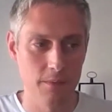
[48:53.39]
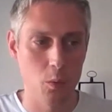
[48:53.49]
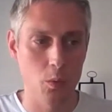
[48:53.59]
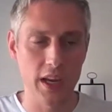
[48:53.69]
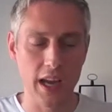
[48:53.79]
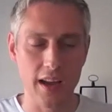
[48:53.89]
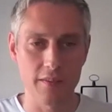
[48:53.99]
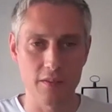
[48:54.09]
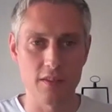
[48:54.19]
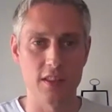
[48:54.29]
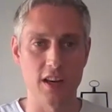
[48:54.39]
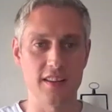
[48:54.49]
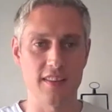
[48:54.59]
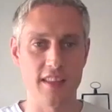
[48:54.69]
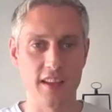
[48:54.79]
there
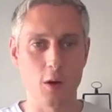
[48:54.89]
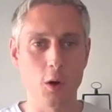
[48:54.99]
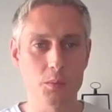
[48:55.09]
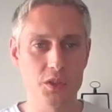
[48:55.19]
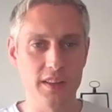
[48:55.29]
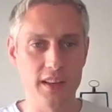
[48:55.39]
is the option